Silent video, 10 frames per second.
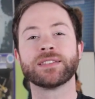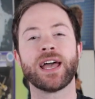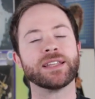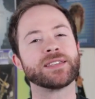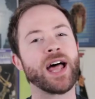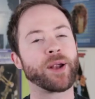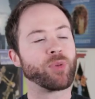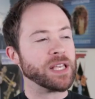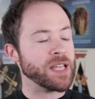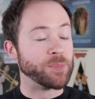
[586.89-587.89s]
Science Sonata
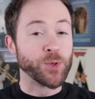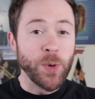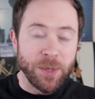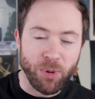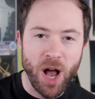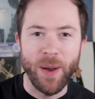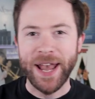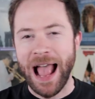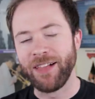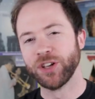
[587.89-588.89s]
brings up Sweet Bro
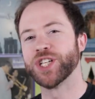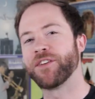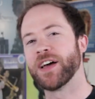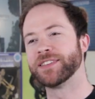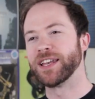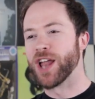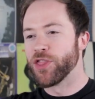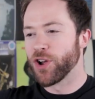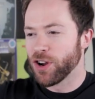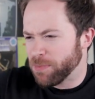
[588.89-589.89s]
and Hella Jeff as
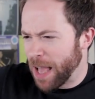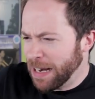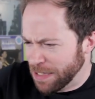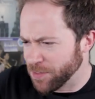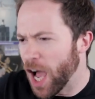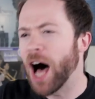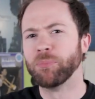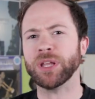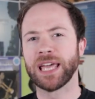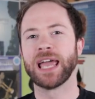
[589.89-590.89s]
another kind of
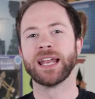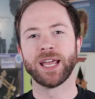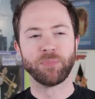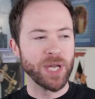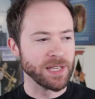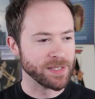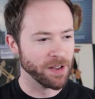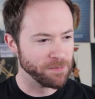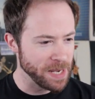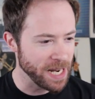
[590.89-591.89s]
complicating piece
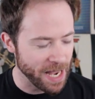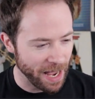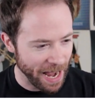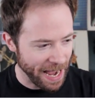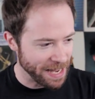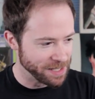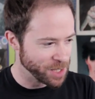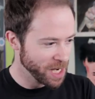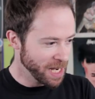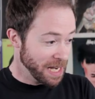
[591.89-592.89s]
of media, and